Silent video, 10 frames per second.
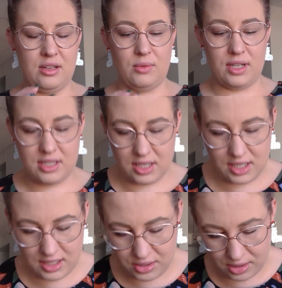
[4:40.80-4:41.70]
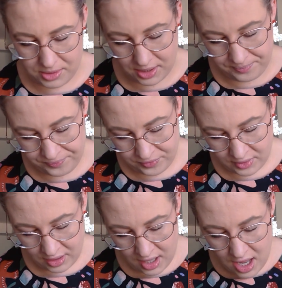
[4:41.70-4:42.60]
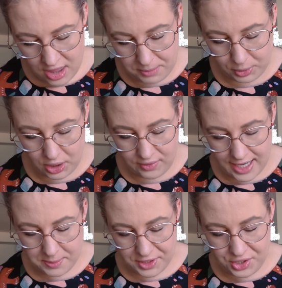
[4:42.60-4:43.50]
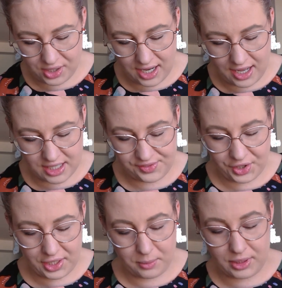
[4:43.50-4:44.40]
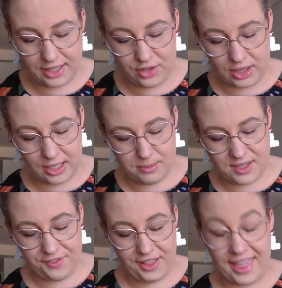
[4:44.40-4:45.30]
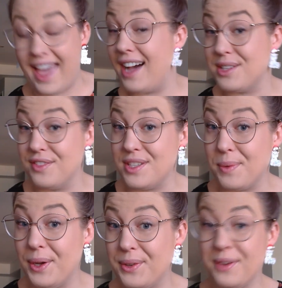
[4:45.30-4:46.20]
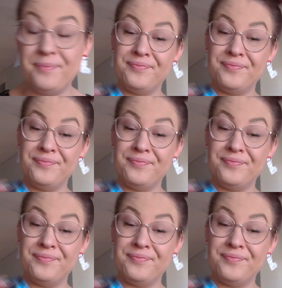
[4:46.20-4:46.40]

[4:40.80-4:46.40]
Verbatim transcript: What's the description? The blue raspberry sugar exfoliant will leave your lips feeling out of this world.